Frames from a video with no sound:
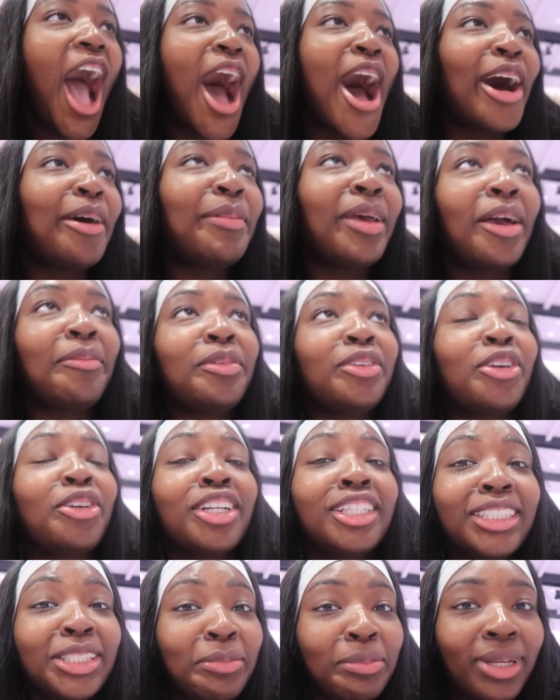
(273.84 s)
I'm happy yo,
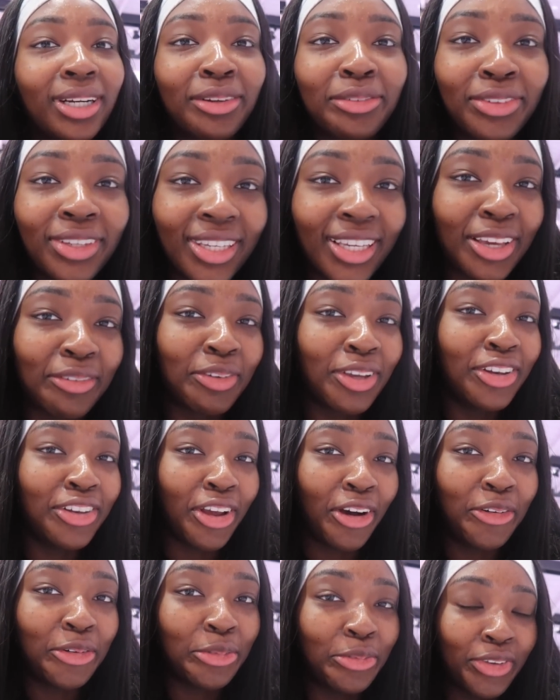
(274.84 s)
this shit better fit. If it
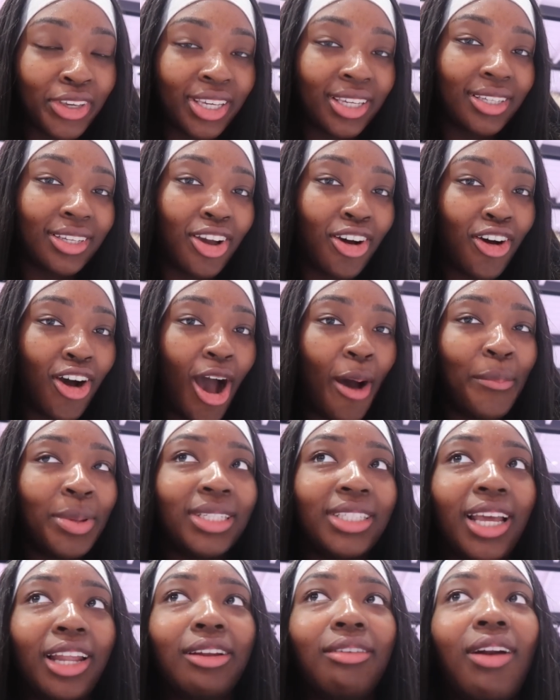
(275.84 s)
don't fit, yo, I'm
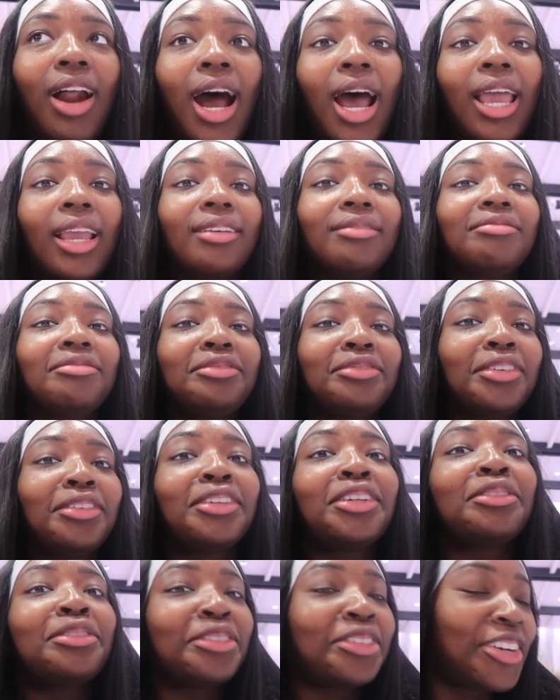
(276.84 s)
a daddy cry. For
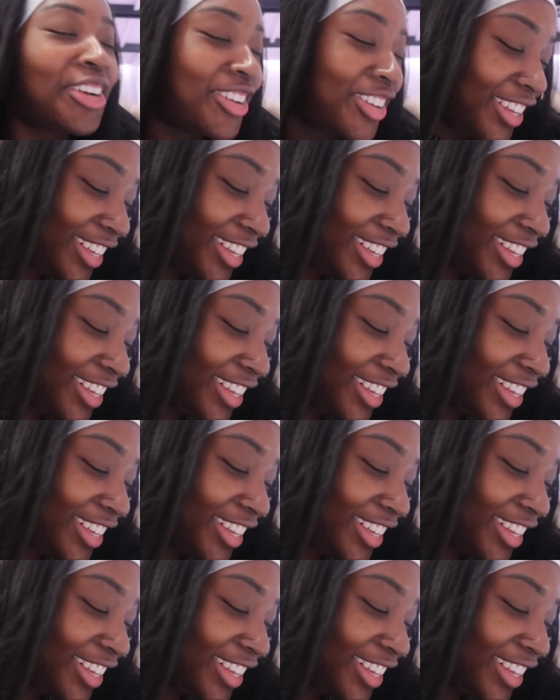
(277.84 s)
real, for real.